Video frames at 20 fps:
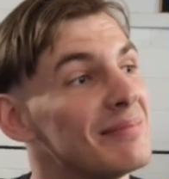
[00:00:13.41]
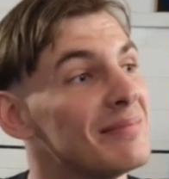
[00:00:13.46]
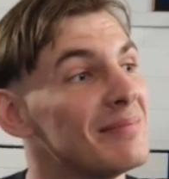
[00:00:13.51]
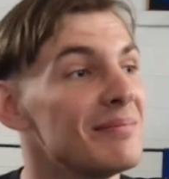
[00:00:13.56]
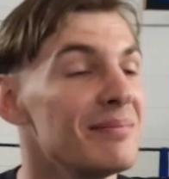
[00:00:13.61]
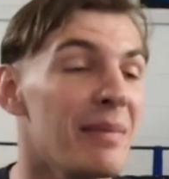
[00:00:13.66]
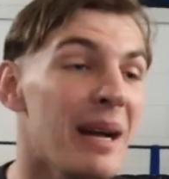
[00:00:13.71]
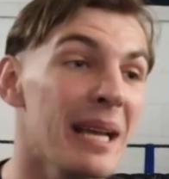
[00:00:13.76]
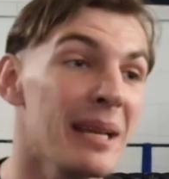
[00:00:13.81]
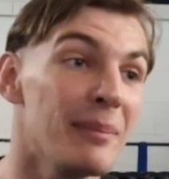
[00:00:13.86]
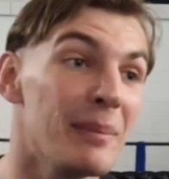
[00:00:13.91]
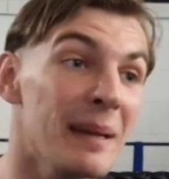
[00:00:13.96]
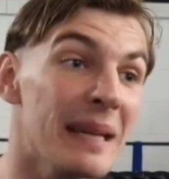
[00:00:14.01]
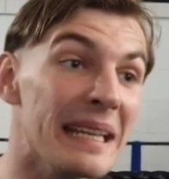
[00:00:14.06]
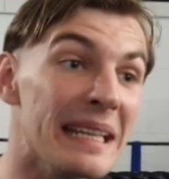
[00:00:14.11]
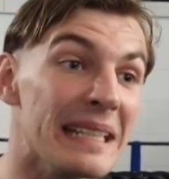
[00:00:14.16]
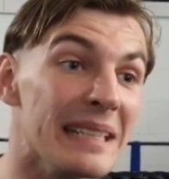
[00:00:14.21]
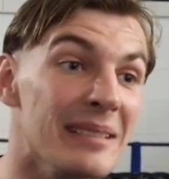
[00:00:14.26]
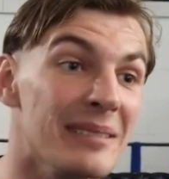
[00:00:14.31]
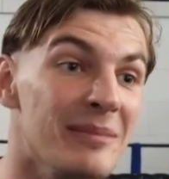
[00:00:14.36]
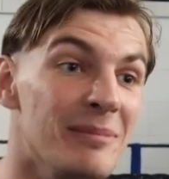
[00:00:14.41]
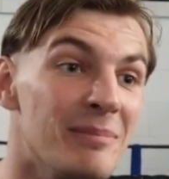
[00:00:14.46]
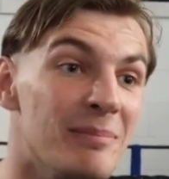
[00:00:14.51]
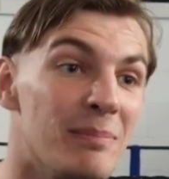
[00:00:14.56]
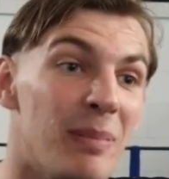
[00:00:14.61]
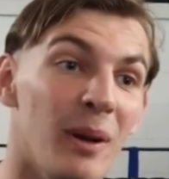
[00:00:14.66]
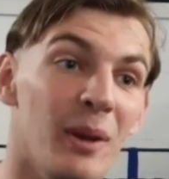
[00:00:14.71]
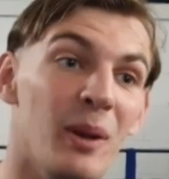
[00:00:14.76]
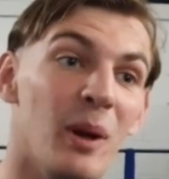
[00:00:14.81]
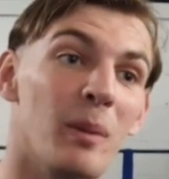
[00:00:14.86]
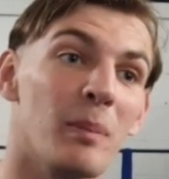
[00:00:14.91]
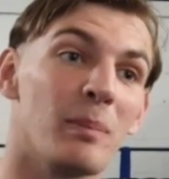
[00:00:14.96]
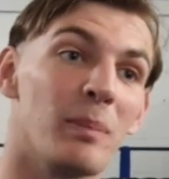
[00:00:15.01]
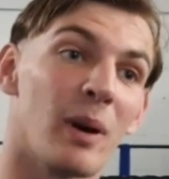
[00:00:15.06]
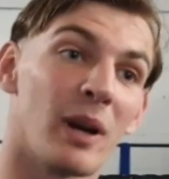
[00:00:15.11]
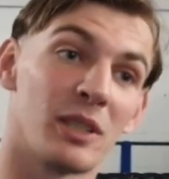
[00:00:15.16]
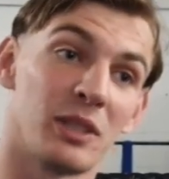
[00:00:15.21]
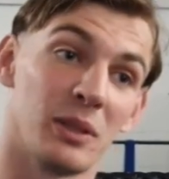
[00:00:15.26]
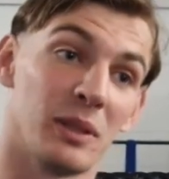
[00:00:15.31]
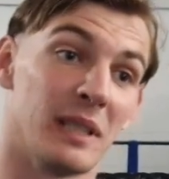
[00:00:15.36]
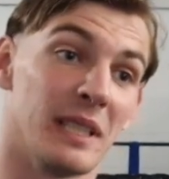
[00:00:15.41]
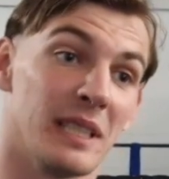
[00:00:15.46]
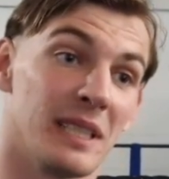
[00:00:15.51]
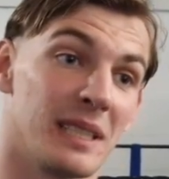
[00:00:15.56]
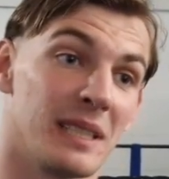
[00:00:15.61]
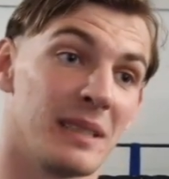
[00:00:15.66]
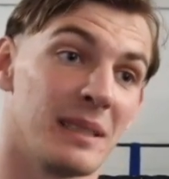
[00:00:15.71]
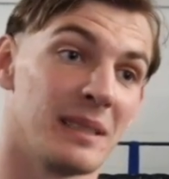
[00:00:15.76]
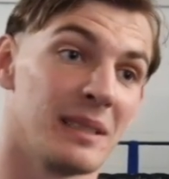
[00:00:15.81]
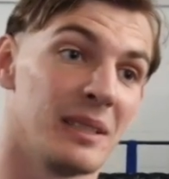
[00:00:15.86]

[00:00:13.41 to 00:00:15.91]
Maybe, but not by choice.